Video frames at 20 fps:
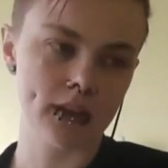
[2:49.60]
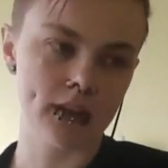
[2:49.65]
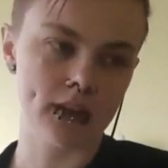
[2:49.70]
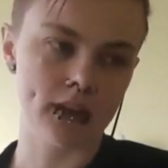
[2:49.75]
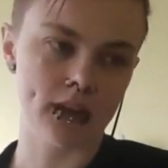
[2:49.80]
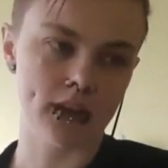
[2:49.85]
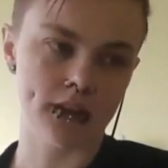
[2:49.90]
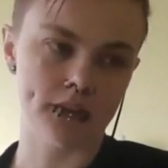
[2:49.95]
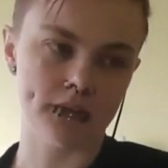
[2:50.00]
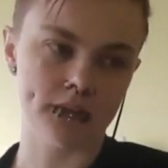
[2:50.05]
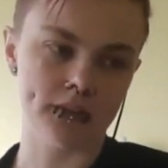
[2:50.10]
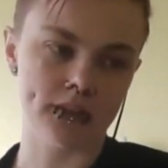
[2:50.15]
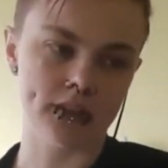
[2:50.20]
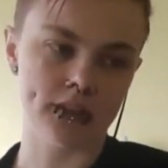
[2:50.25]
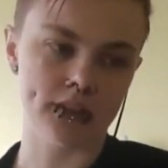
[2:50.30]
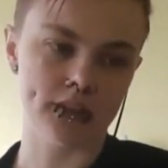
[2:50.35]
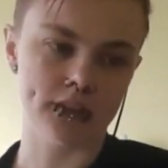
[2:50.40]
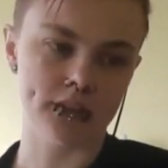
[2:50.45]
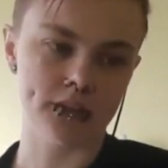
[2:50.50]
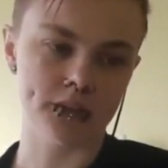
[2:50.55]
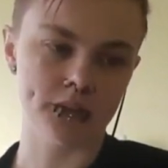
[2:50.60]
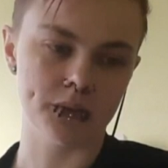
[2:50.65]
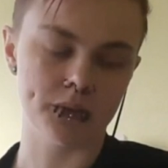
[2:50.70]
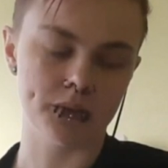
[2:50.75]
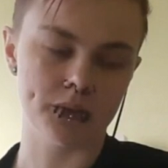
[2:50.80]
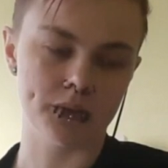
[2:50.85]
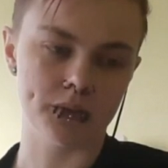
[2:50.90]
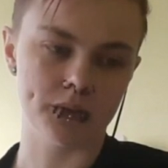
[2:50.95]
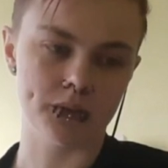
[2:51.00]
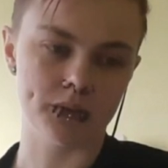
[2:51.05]
After I told
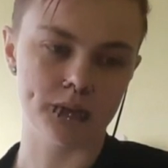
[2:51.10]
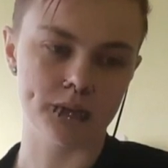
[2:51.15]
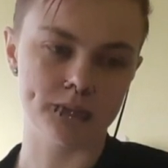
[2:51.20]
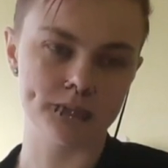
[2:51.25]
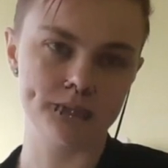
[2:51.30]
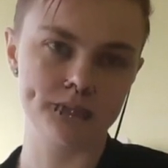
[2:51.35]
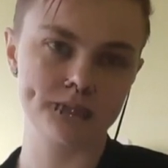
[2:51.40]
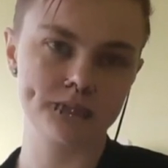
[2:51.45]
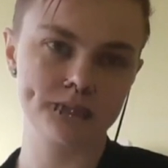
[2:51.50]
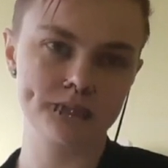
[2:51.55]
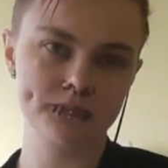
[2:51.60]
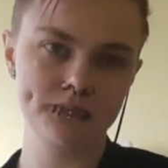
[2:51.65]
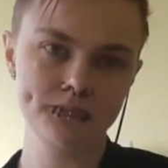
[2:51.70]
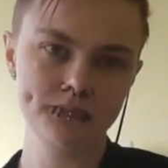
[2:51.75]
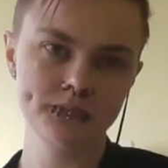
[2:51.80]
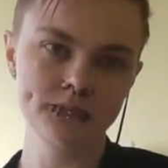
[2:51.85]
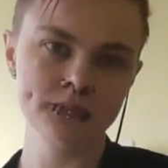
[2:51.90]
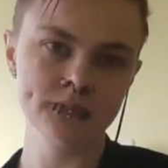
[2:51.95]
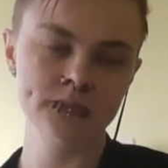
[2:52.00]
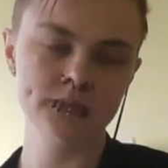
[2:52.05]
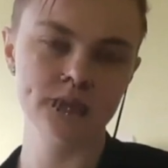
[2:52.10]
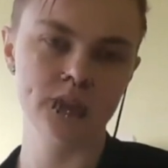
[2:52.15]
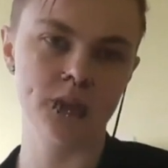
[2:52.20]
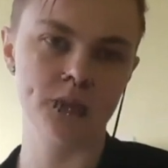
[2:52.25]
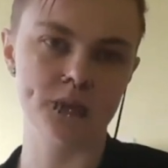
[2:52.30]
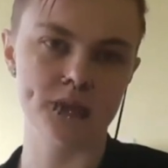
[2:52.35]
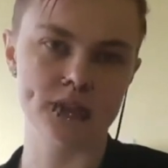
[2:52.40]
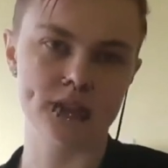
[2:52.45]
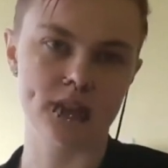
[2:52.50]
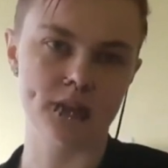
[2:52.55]
her
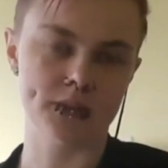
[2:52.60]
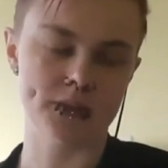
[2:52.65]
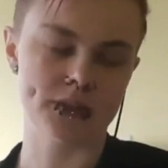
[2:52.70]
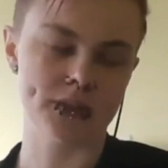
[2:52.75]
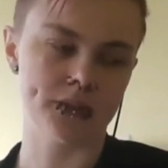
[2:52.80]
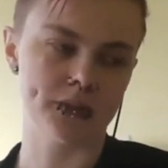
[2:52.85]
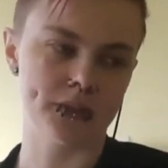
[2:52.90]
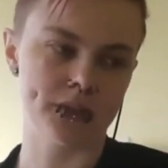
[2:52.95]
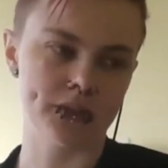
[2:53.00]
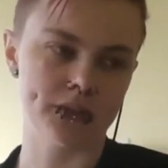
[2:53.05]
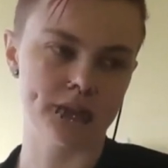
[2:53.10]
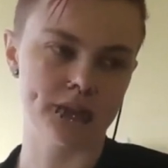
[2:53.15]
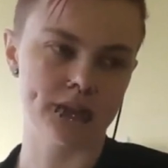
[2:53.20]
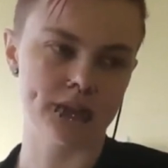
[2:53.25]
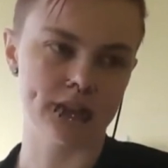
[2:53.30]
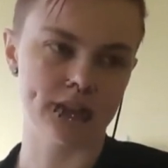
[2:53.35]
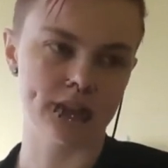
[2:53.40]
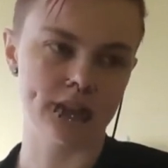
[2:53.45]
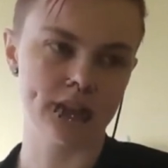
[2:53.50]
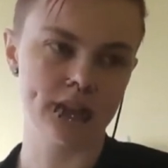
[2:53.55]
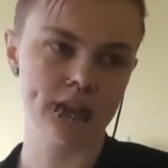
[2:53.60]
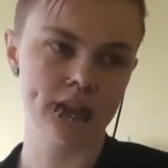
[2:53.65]
obviously what's going on